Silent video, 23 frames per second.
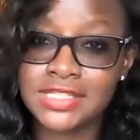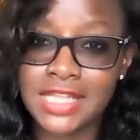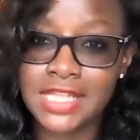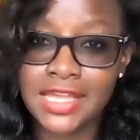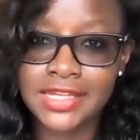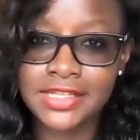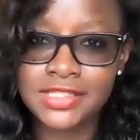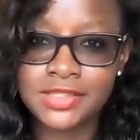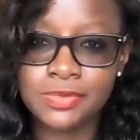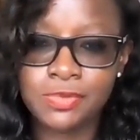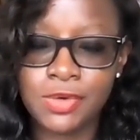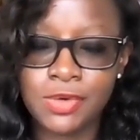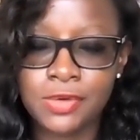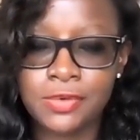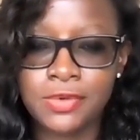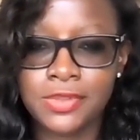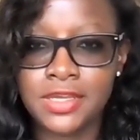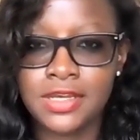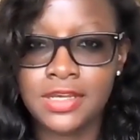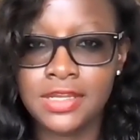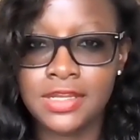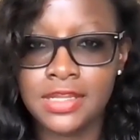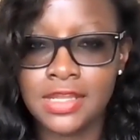like to work
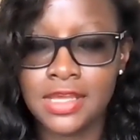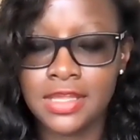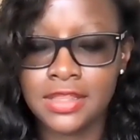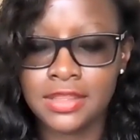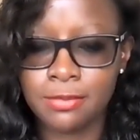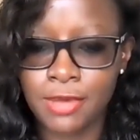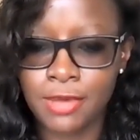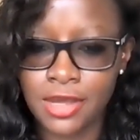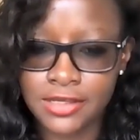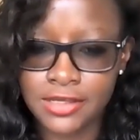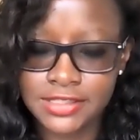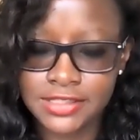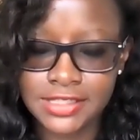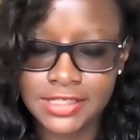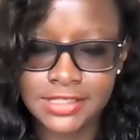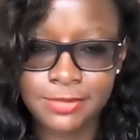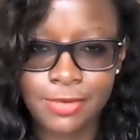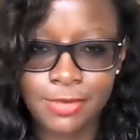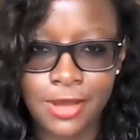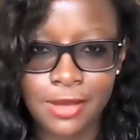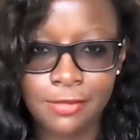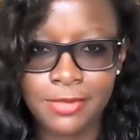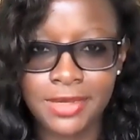within the marketing
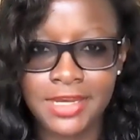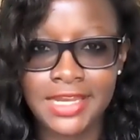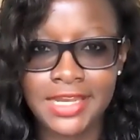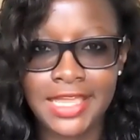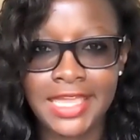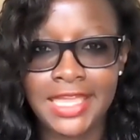department,